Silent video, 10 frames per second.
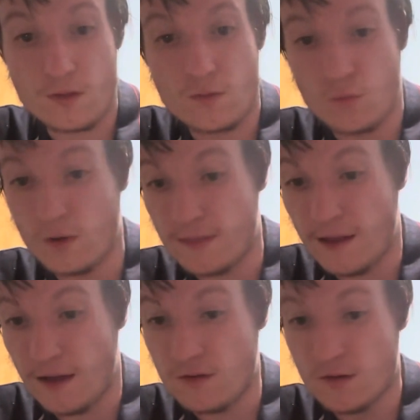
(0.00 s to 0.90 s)
with
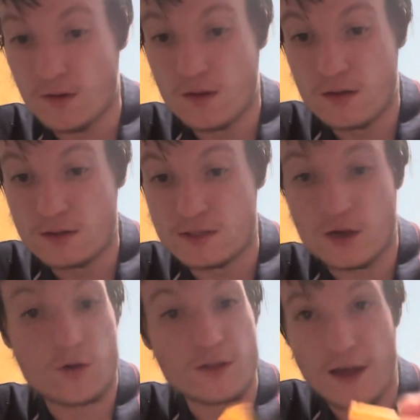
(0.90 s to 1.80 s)
that.
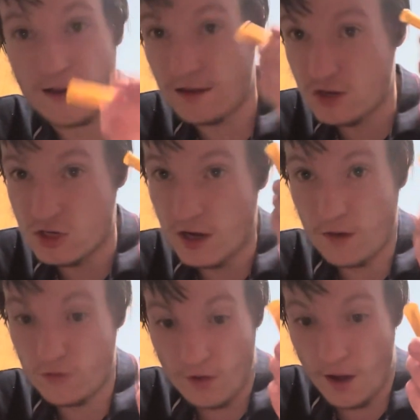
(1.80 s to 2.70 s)
So yeah, and the
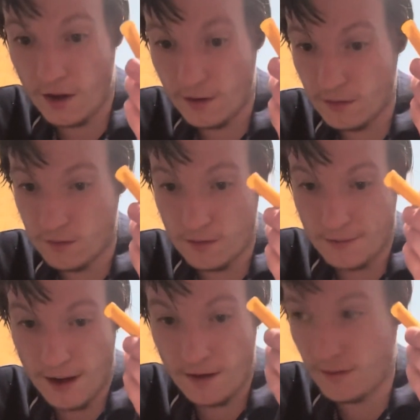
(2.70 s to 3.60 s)
shells, I
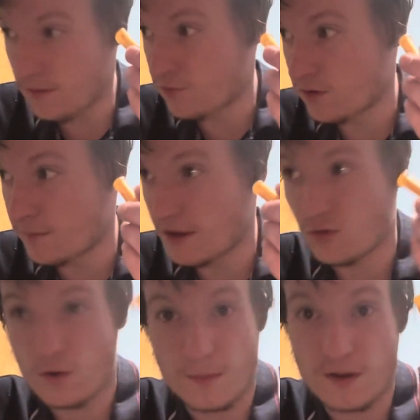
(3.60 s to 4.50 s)
had this for about
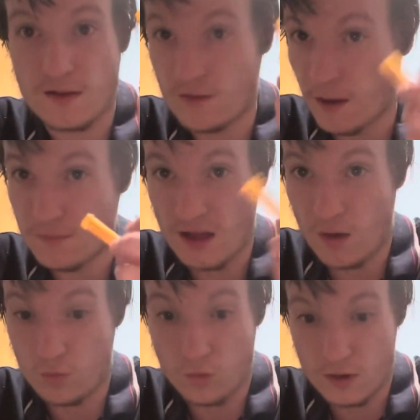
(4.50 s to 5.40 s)
20 minutes. I'm
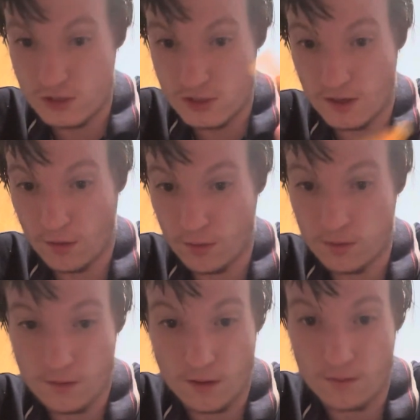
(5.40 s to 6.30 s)
down 1 shell
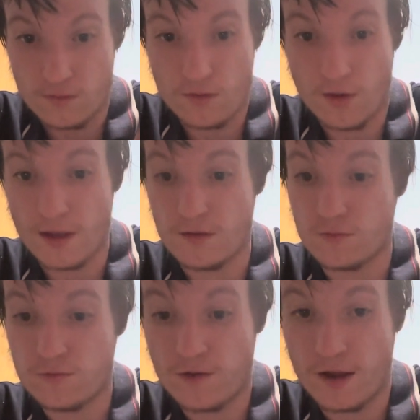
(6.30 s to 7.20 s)
until I can
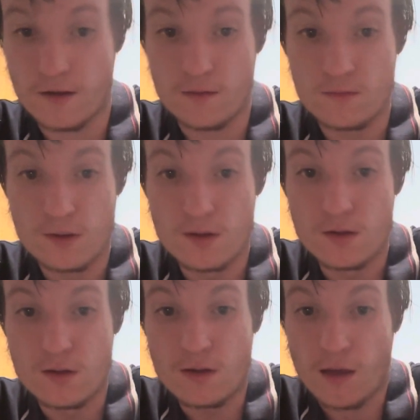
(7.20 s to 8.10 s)
find it.
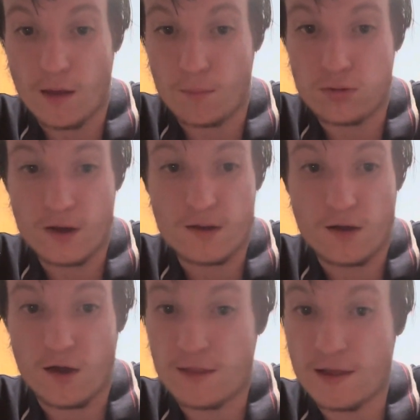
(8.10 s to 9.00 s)
and pray to
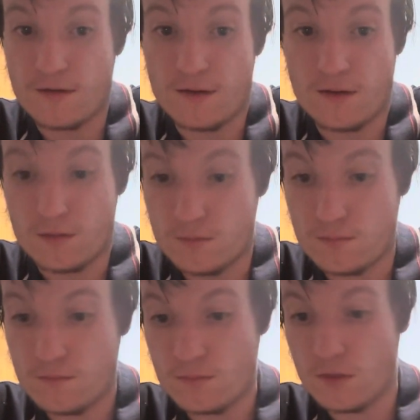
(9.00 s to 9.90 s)
God they didn't
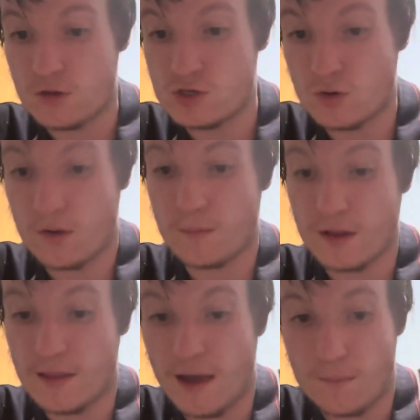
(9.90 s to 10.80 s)
short me
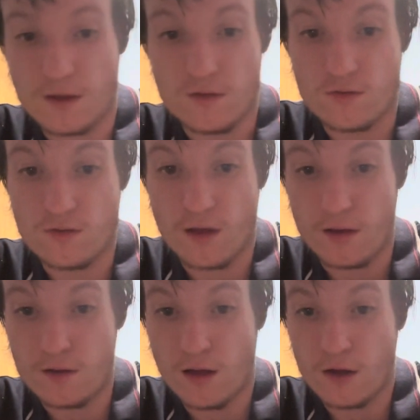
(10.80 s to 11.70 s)
that, because
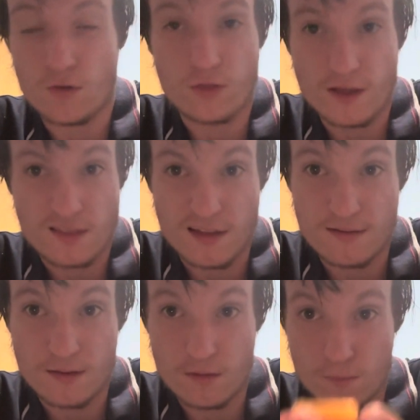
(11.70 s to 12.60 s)
I don't think they
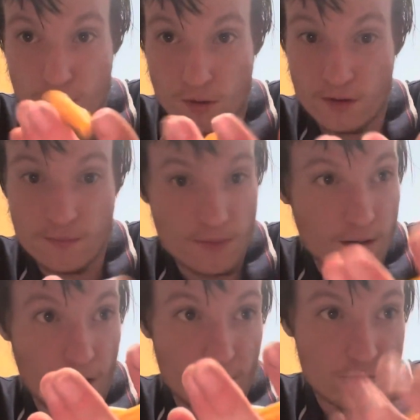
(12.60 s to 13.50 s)
did, but
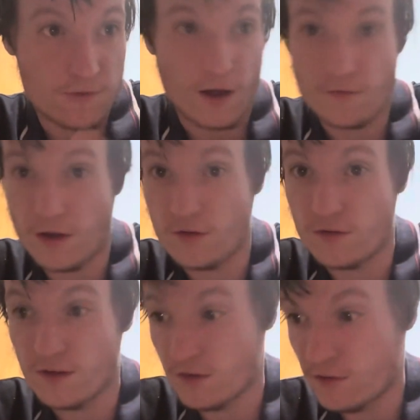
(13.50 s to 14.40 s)
I have 5 out of
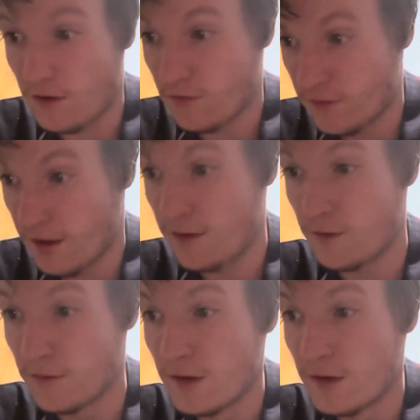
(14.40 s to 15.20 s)
6 shells now